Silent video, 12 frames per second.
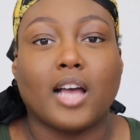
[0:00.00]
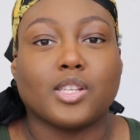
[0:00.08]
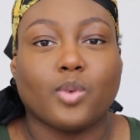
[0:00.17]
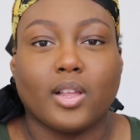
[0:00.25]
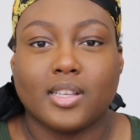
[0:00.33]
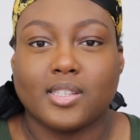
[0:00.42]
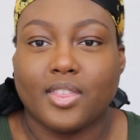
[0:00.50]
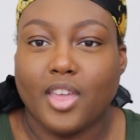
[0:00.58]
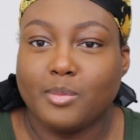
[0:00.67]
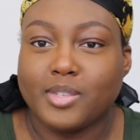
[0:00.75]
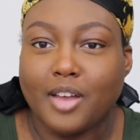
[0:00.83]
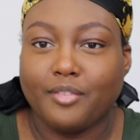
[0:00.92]
as well as the
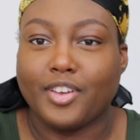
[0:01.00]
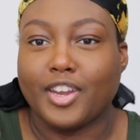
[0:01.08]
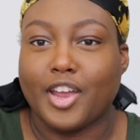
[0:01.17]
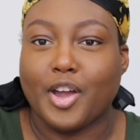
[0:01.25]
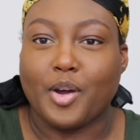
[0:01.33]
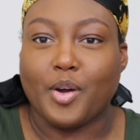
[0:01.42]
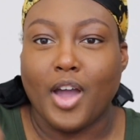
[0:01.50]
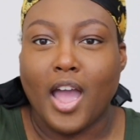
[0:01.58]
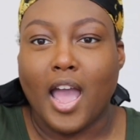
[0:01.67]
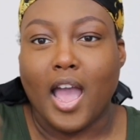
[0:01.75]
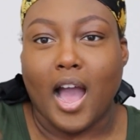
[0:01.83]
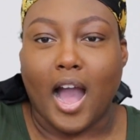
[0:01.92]
thumbs up video,
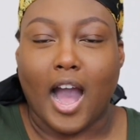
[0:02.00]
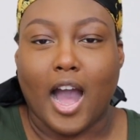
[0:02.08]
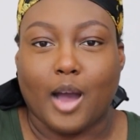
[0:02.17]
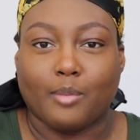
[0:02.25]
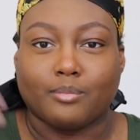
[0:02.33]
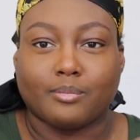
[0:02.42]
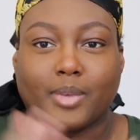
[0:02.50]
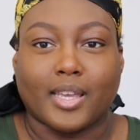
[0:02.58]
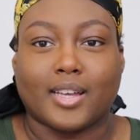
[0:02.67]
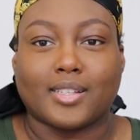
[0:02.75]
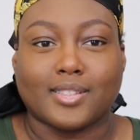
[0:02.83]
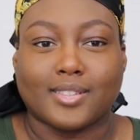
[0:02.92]

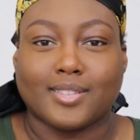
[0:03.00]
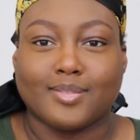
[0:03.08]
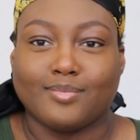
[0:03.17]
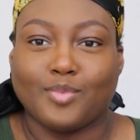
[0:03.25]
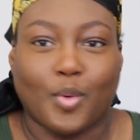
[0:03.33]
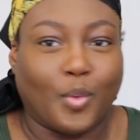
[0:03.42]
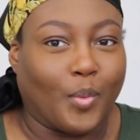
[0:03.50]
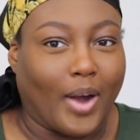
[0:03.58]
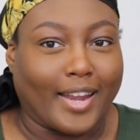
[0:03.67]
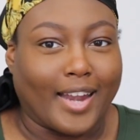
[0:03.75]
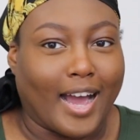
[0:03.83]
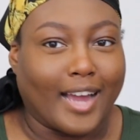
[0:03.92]
because
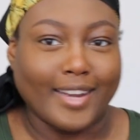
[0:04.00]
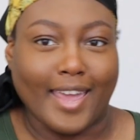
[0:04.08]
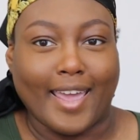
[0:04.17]
why not?